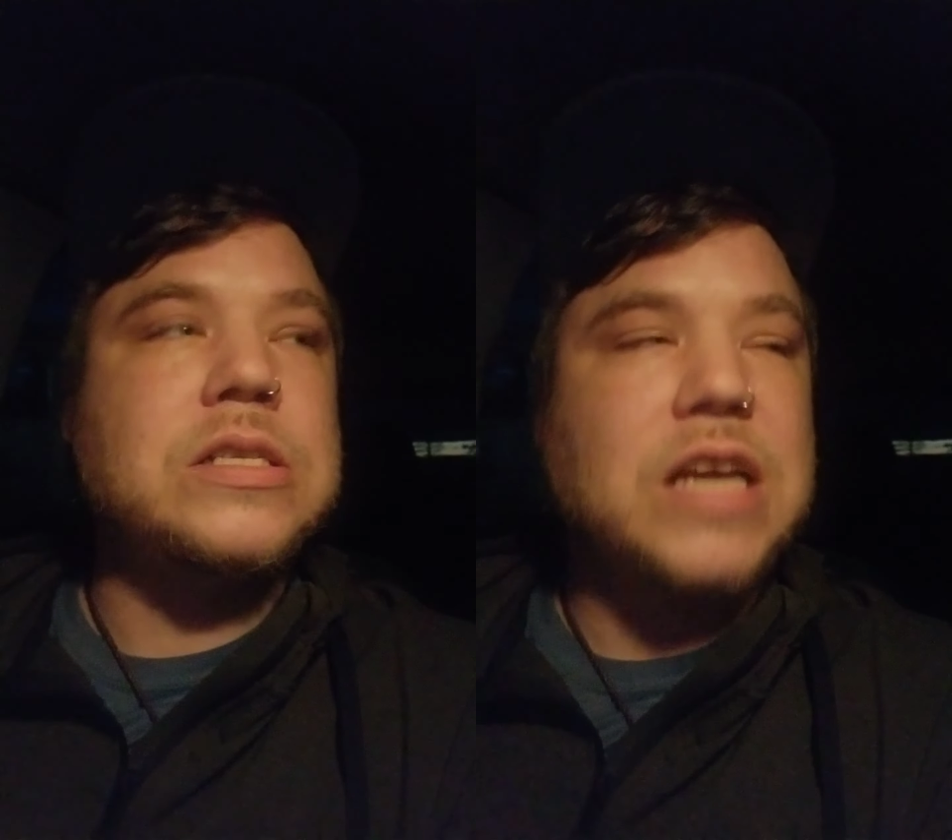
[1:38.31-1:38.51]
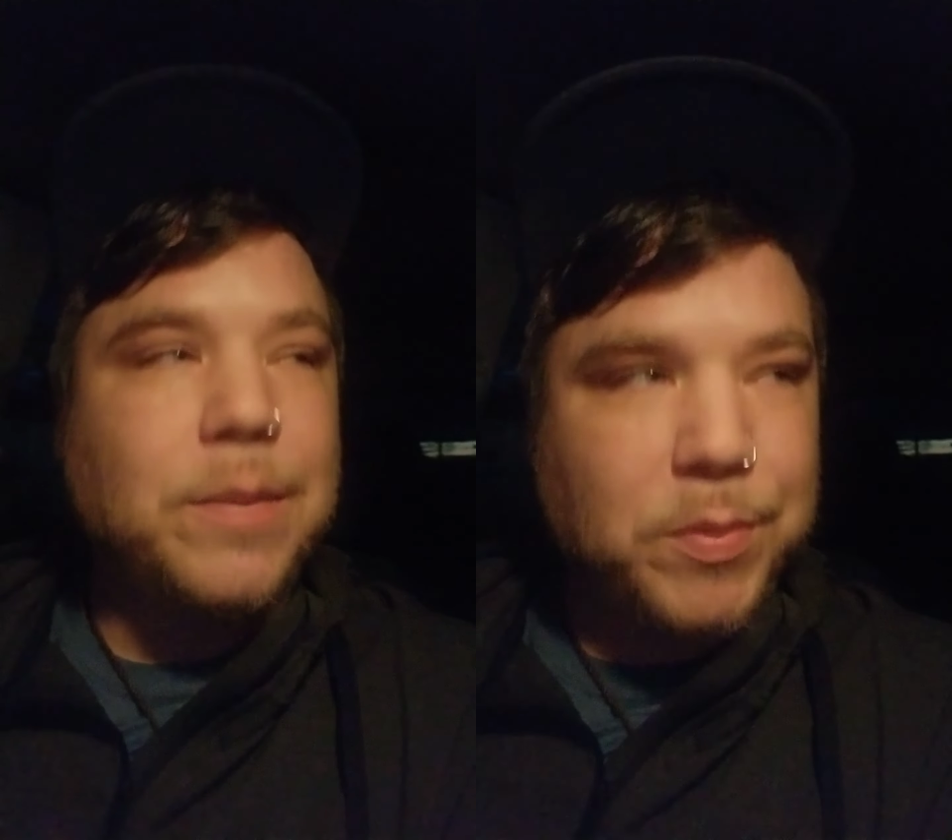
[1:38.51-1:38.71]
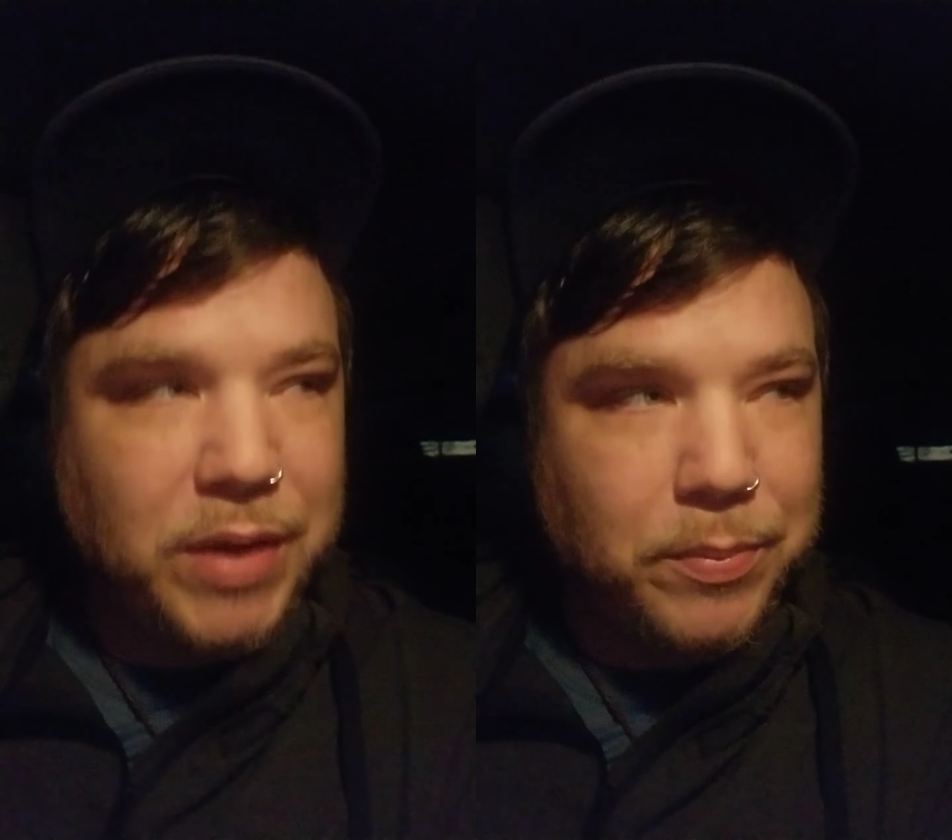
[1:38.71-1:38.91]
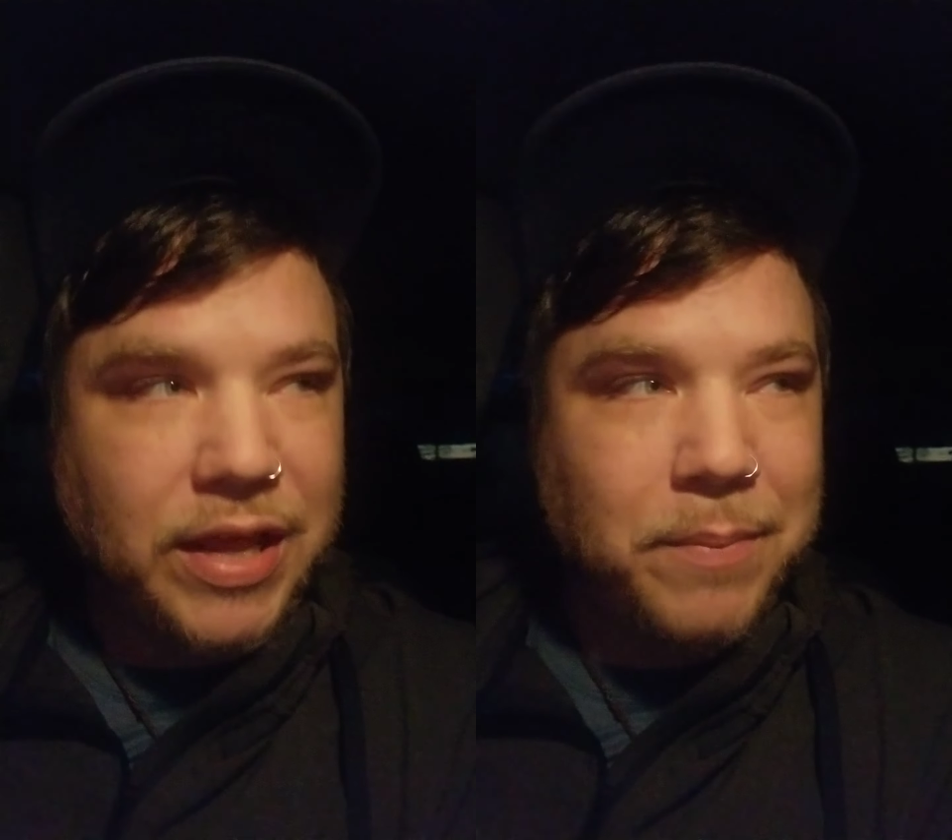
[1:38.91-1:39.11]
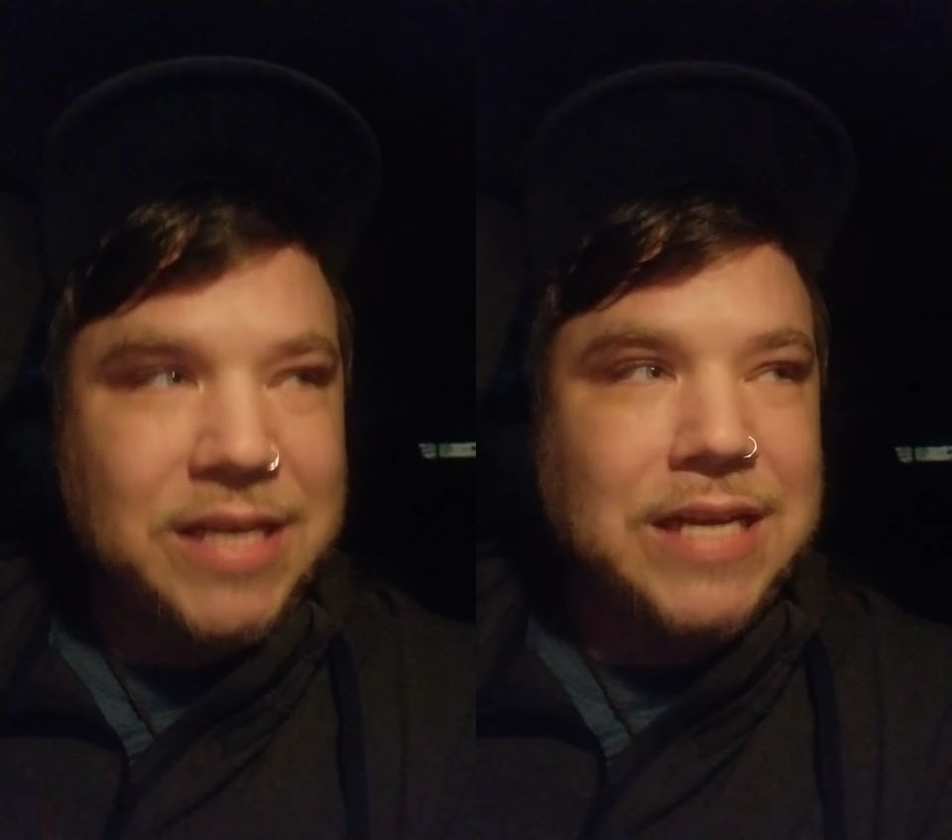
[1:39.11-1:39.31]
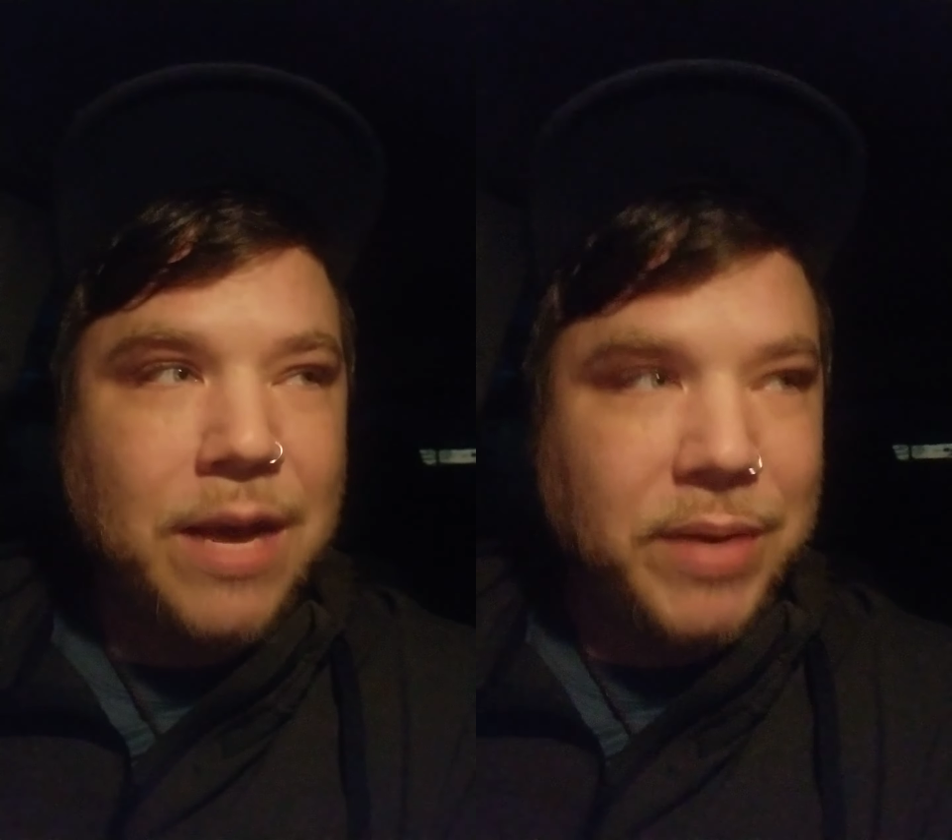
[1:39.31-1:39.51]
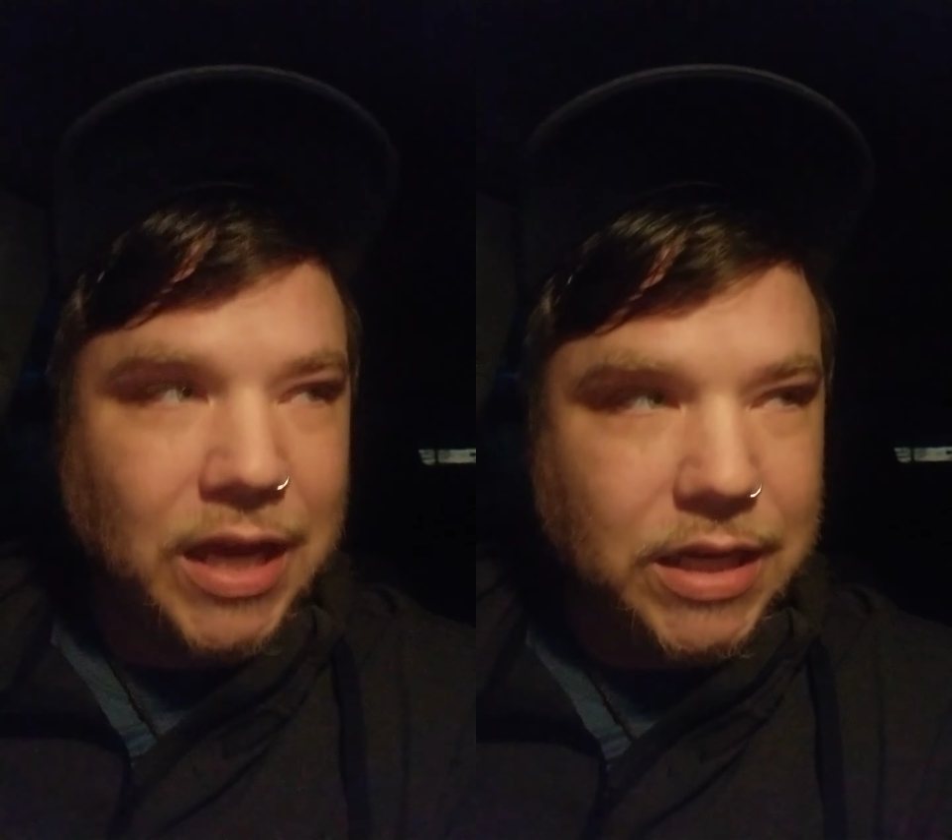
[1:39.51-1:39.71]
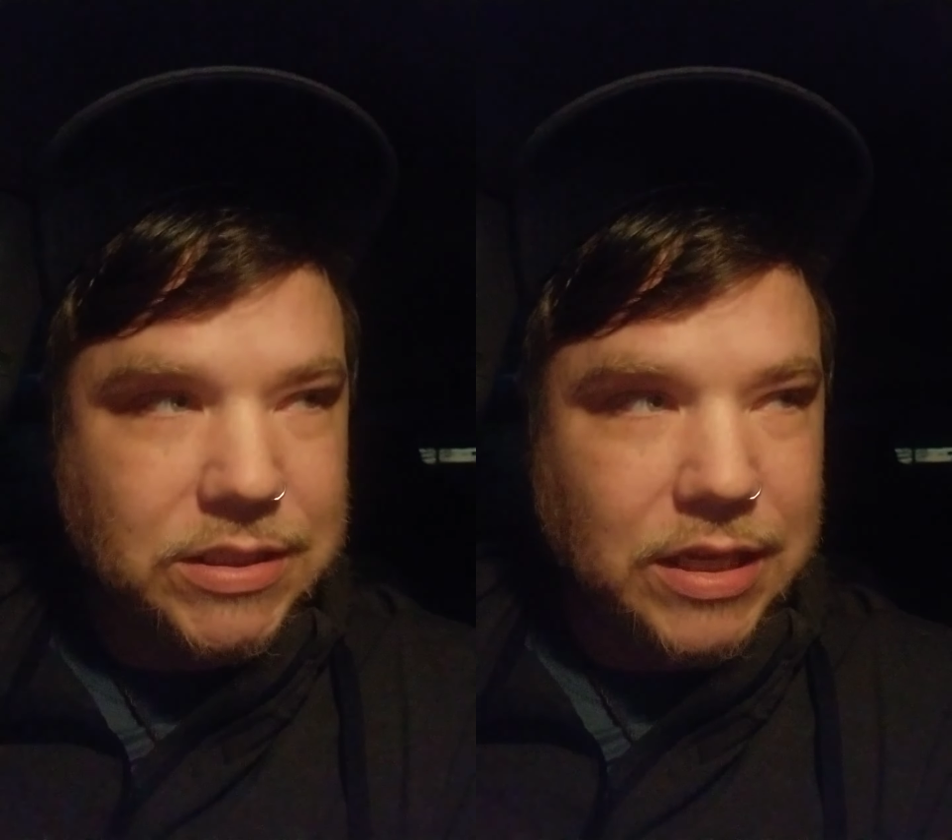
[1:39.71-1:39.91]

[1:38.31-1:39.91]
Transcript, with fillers: a couple people that might dominate